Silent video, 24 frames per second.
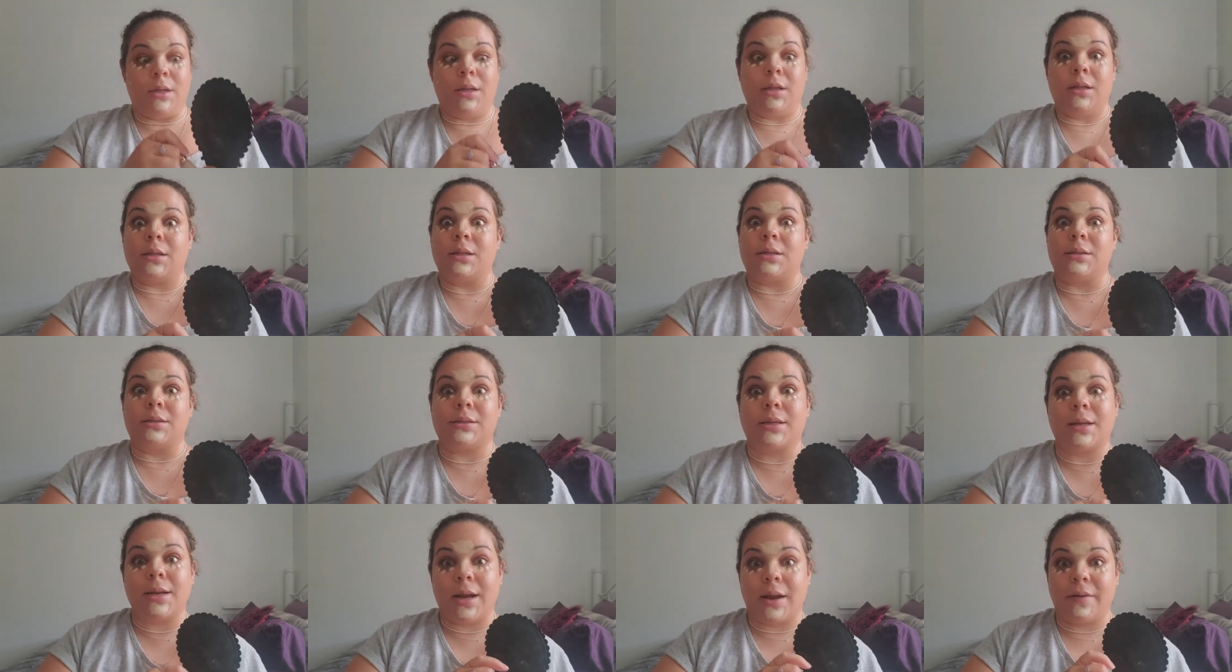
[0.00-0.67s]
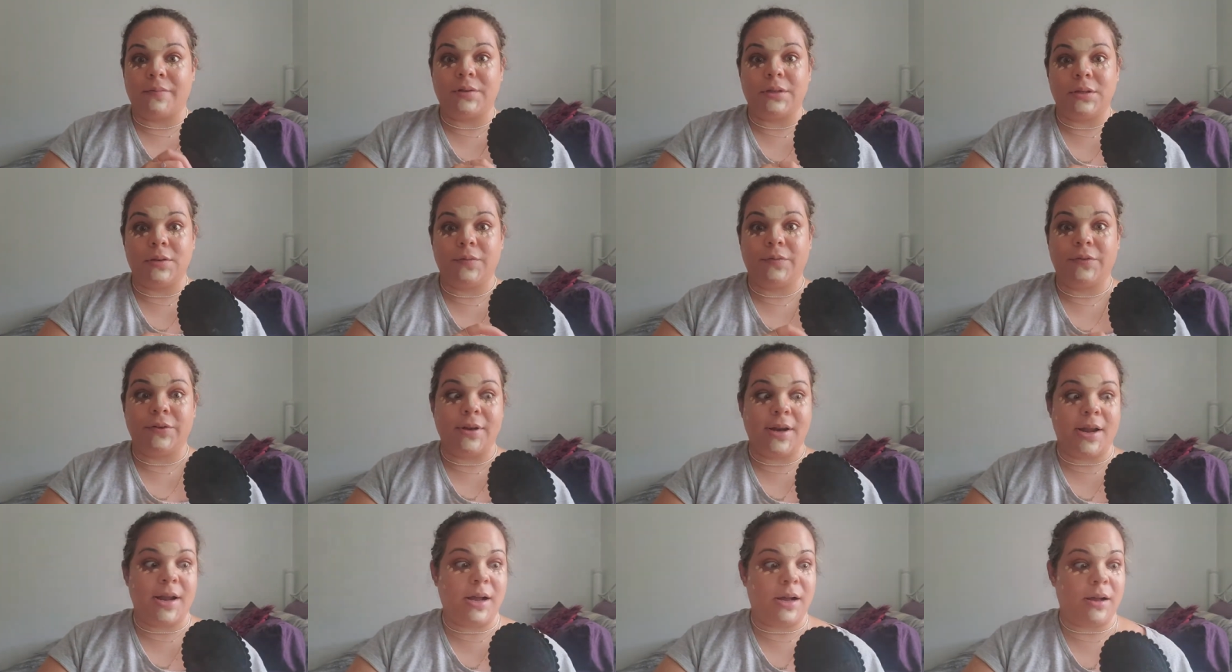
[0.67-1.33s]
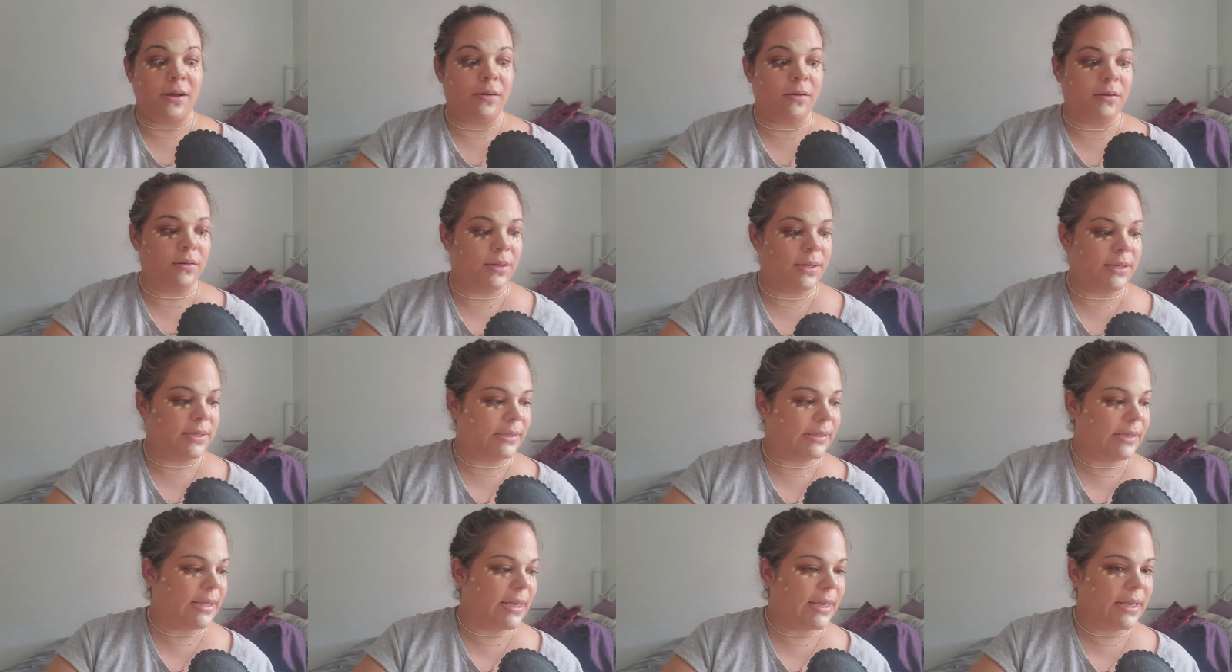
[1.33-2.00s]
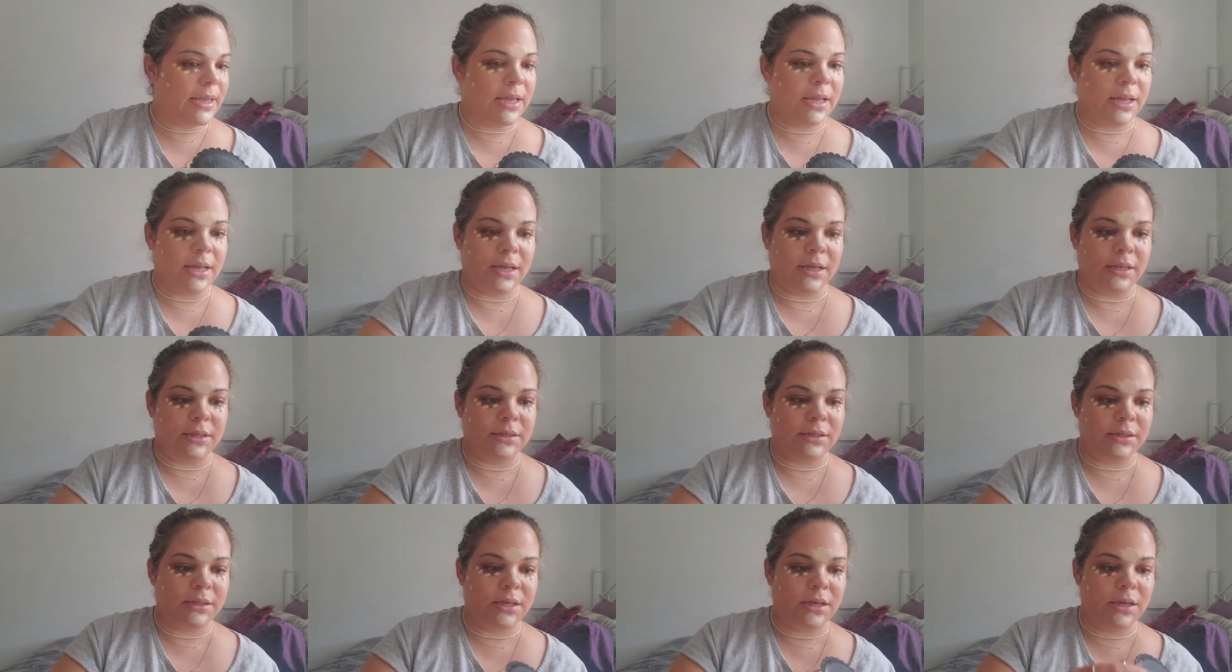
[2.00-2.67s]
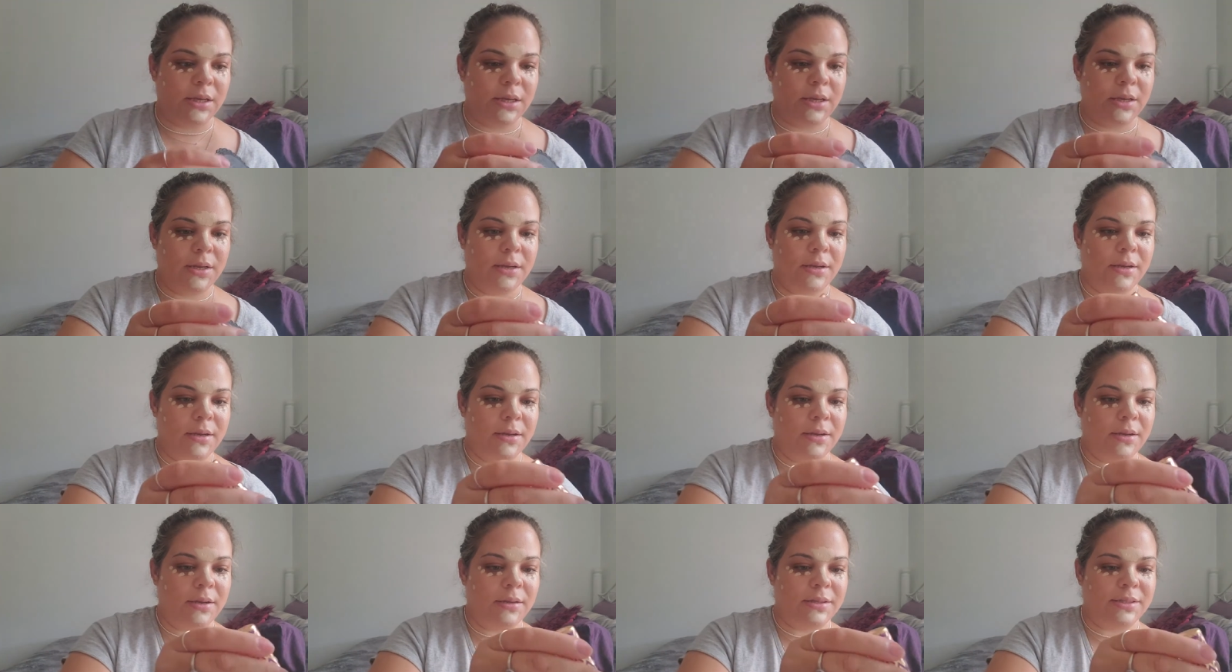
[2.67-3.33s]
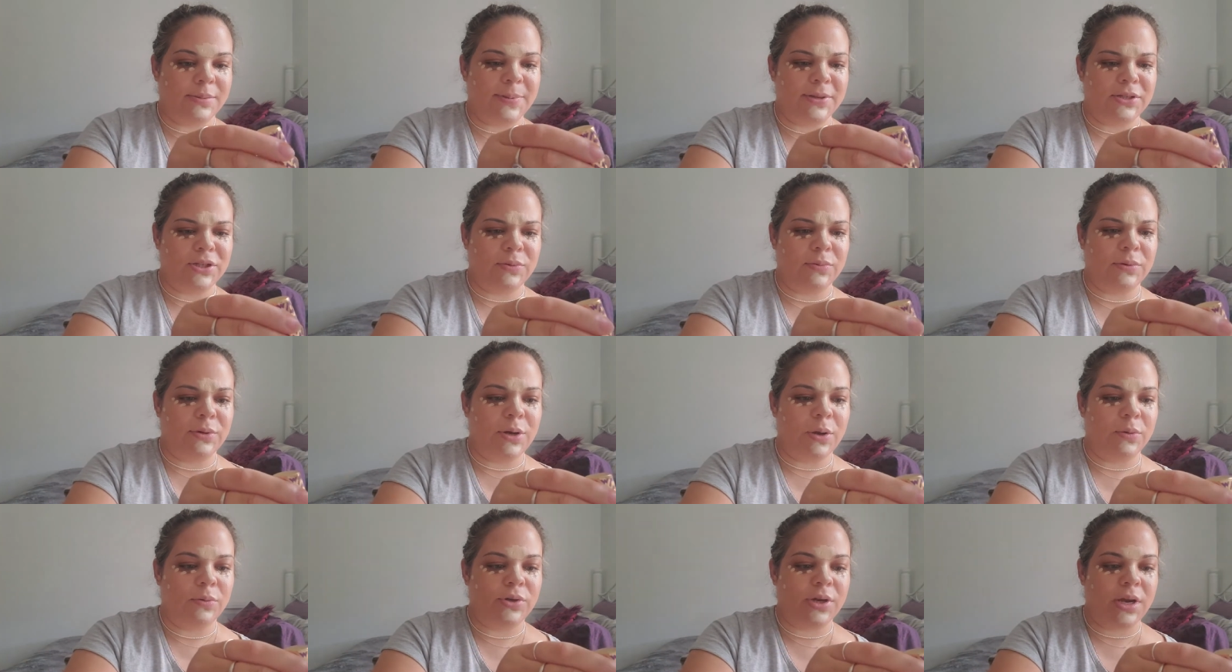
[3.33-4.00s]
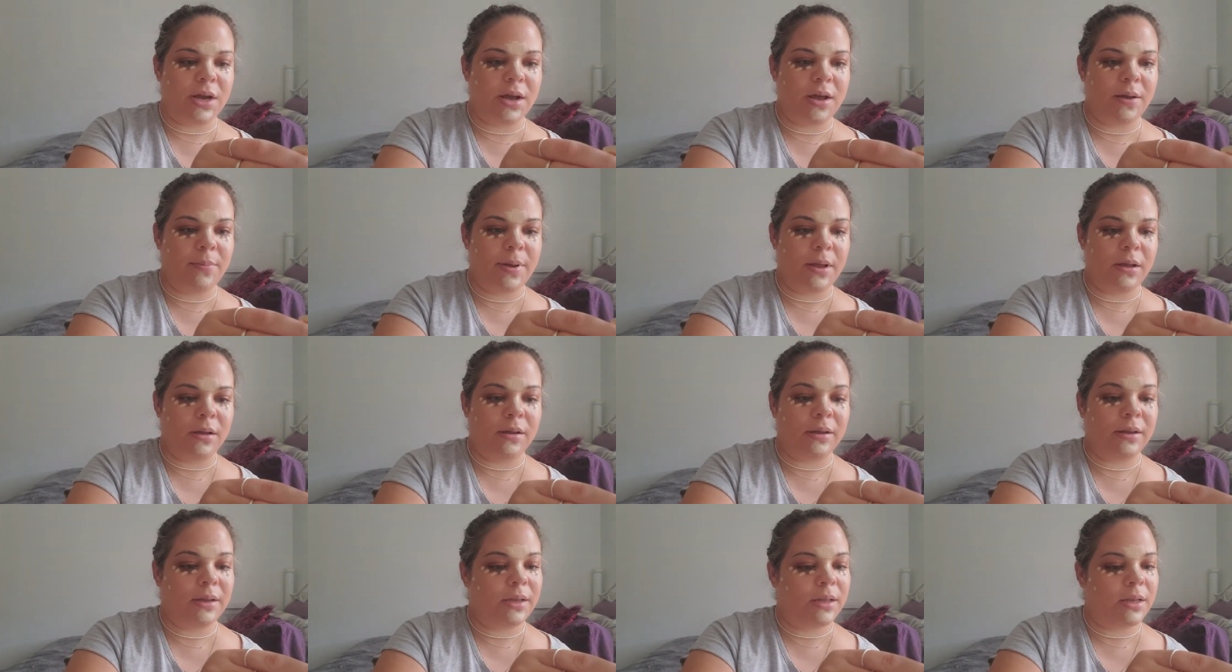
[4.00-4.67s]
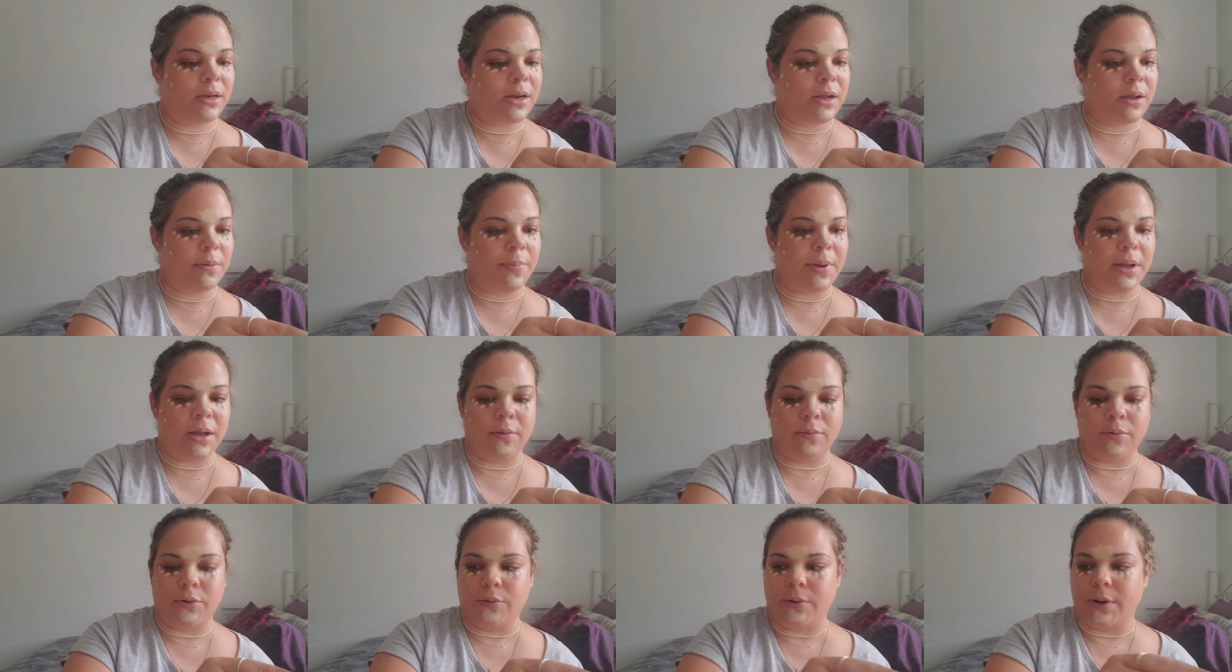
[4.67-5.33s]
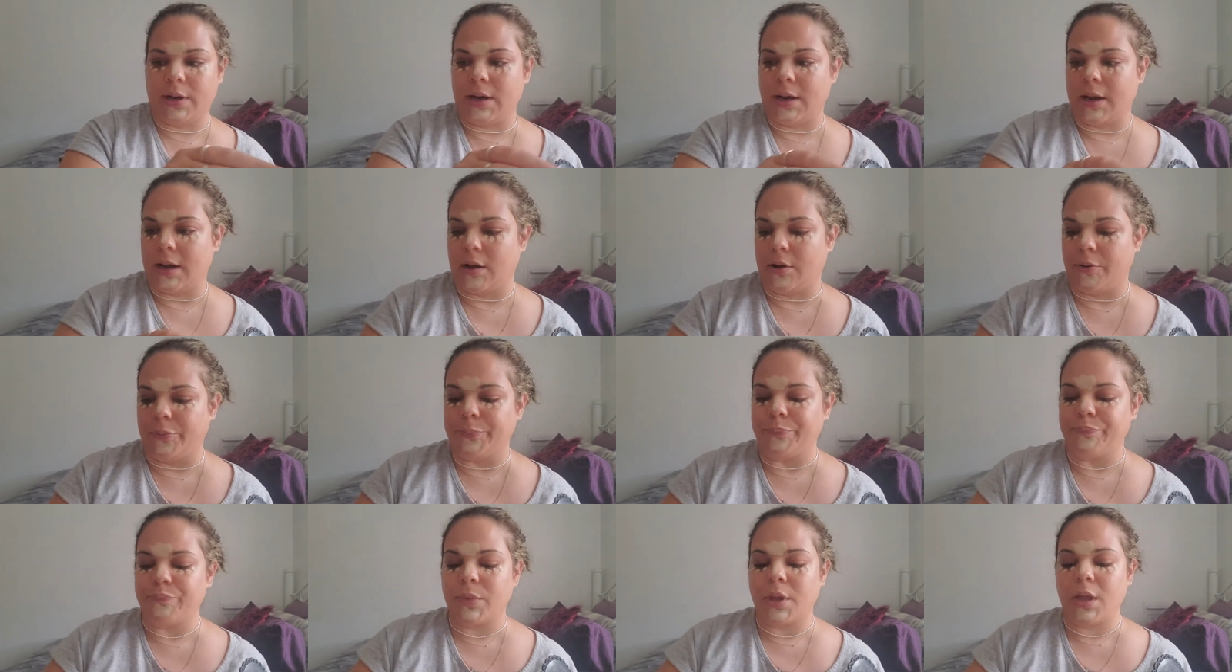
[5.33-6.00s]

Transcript: this is gonna have to do for now, because I can't, especially with no job, I cannot buy one right now.